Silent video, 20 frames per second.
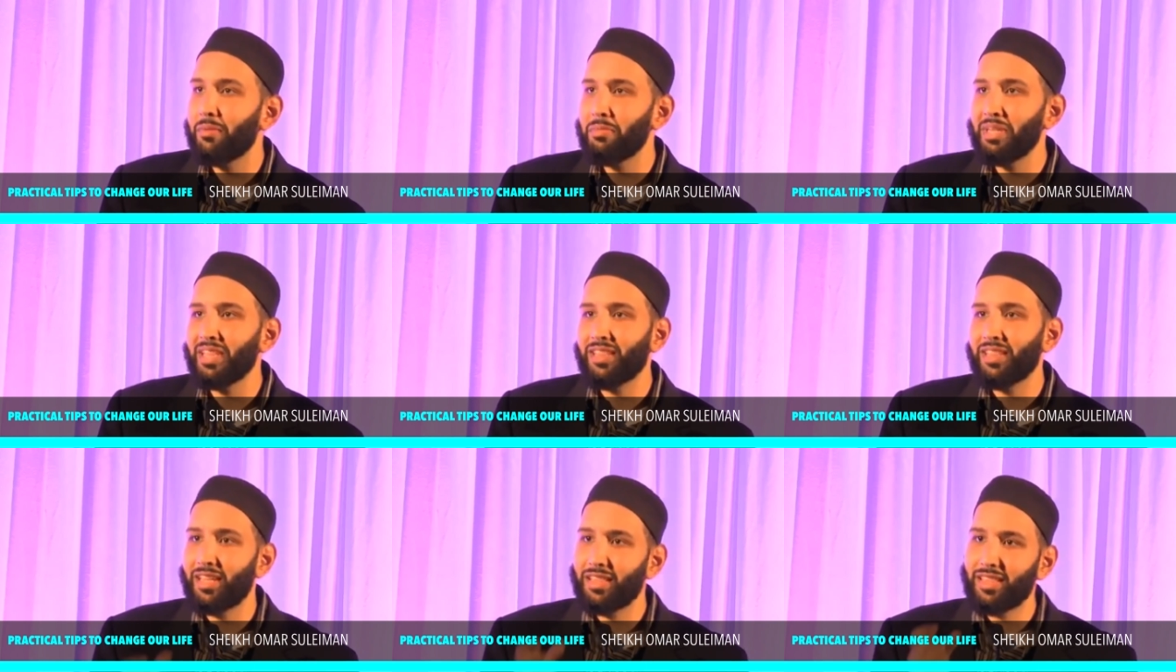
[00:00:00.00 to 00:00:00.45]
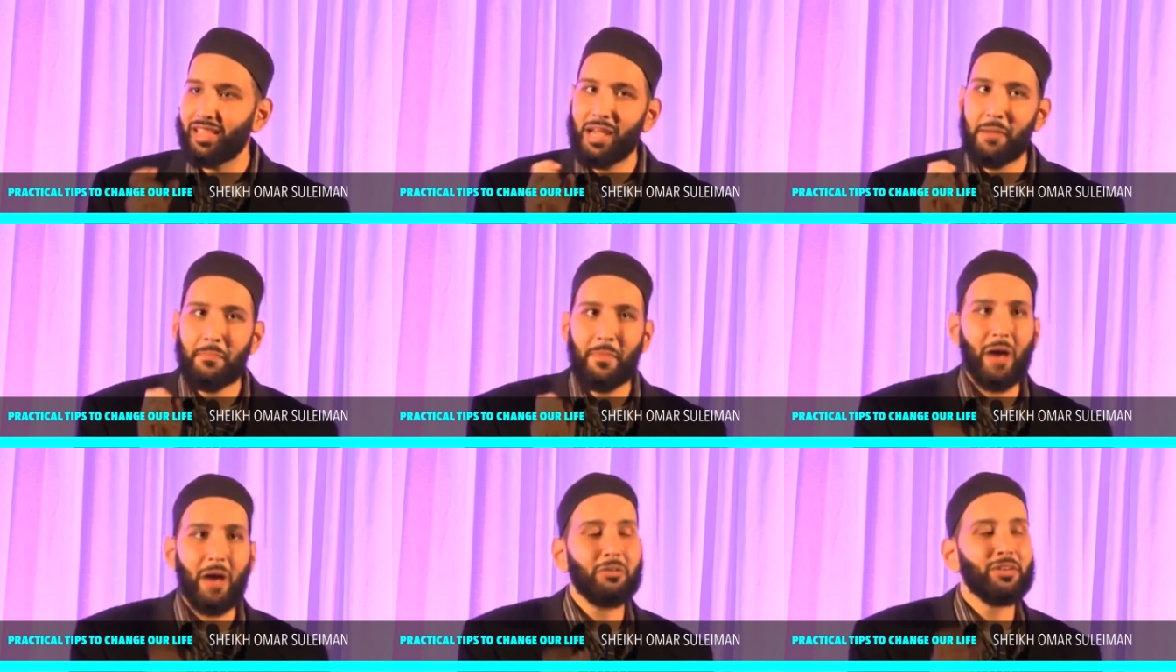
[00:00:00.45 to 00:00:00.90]
I mean, the, the
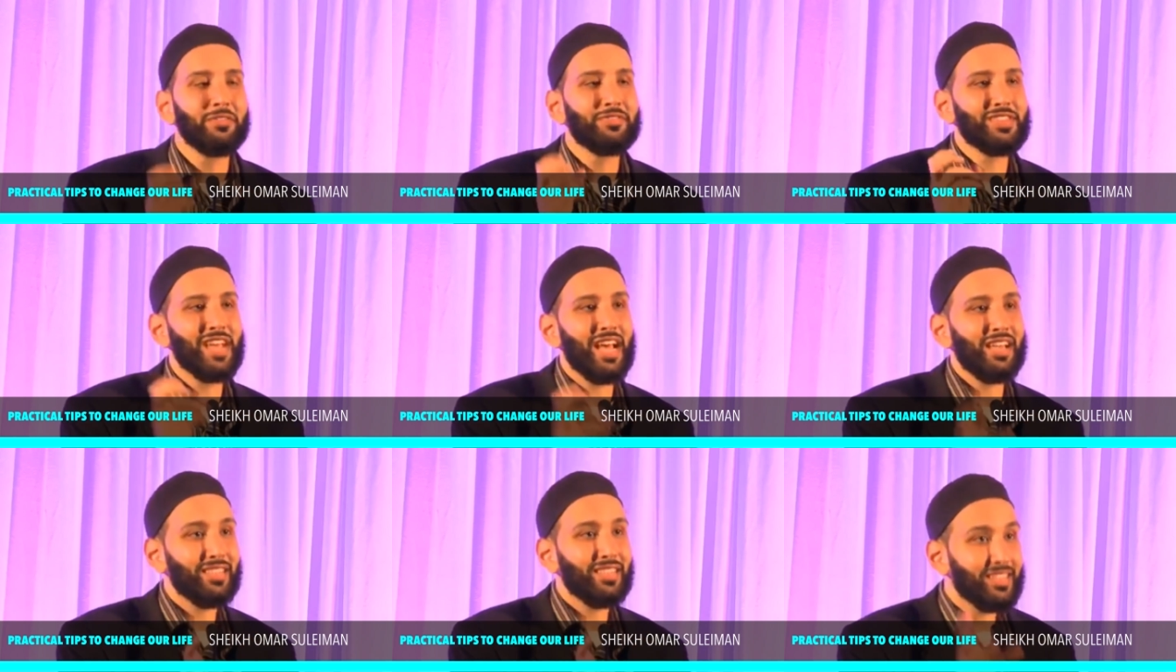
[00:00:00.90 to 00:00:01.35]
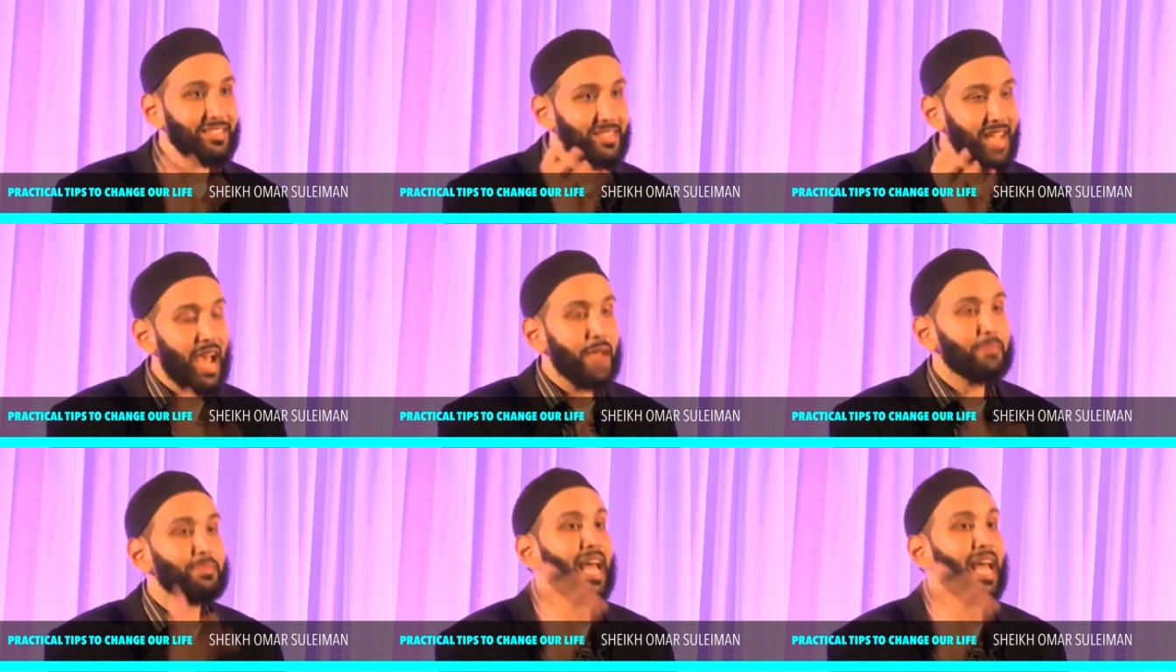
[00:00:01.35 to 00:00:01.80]
amount of time, the
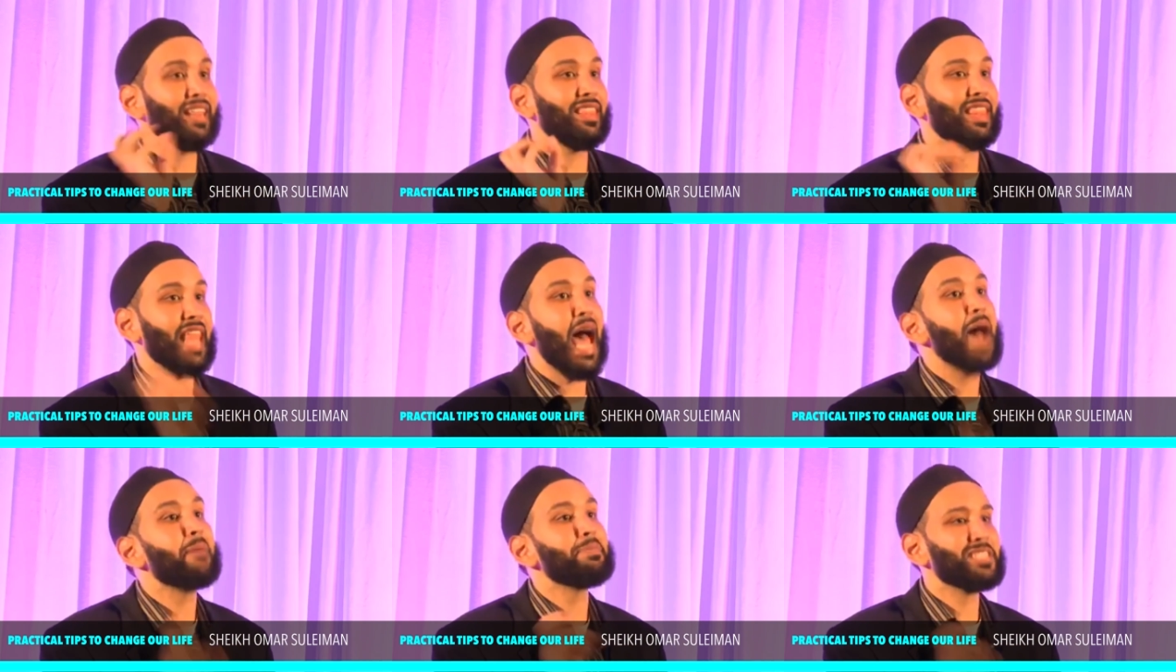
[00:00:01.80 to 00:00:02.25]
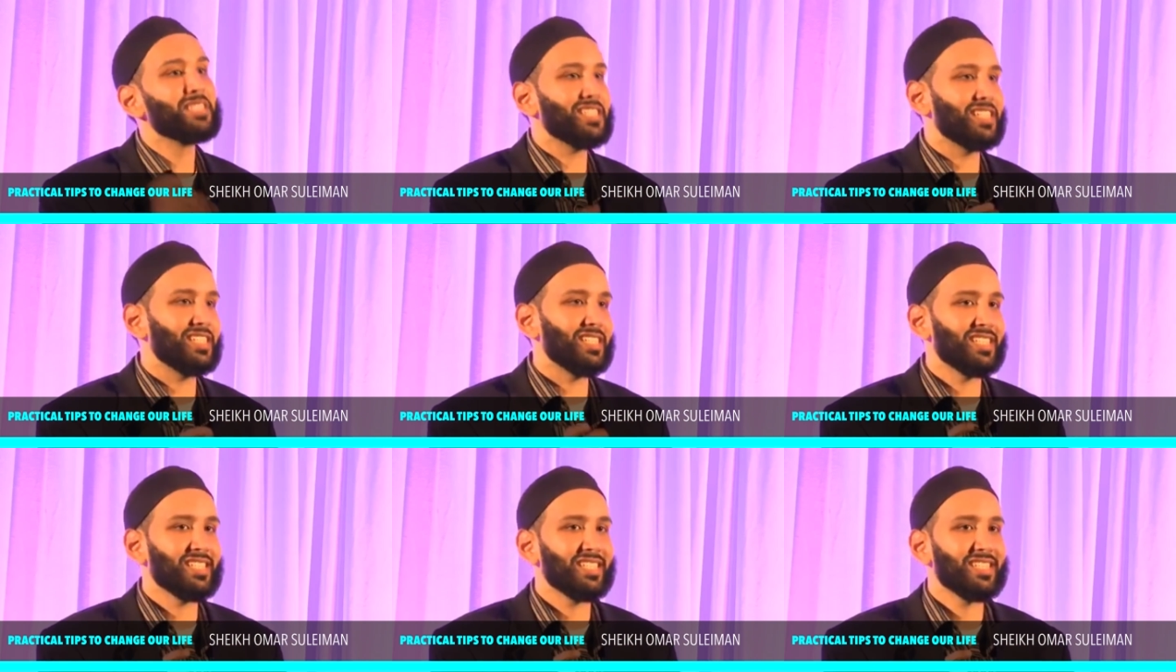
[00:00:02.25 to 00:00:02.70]
time that
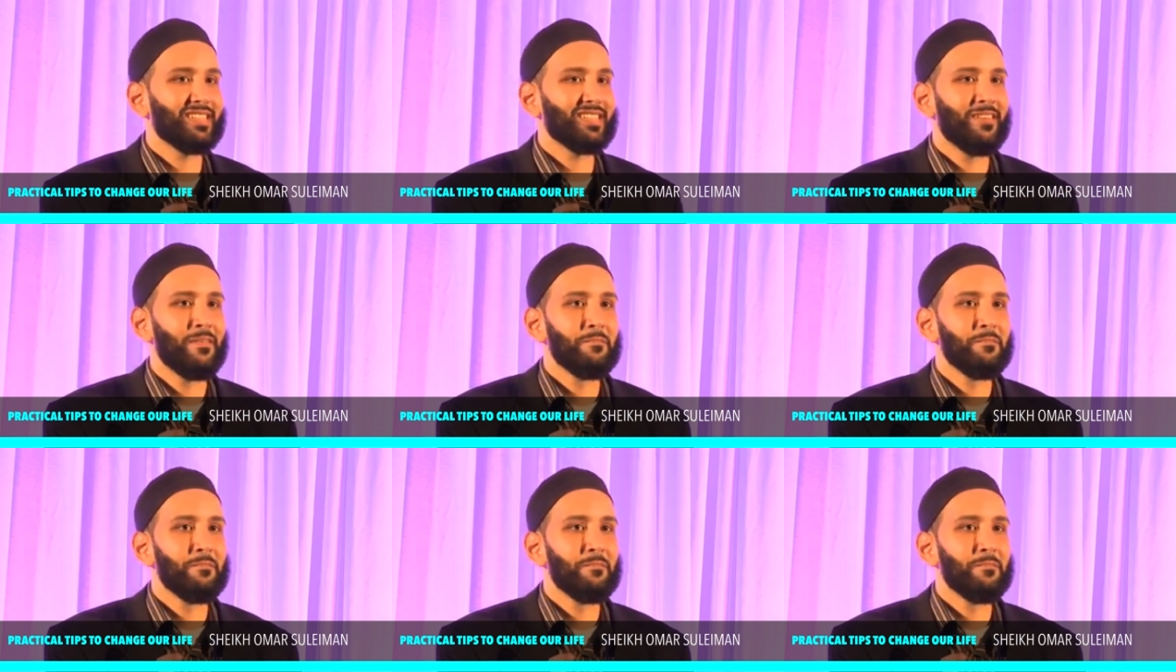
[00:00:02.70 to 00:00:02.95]
lapses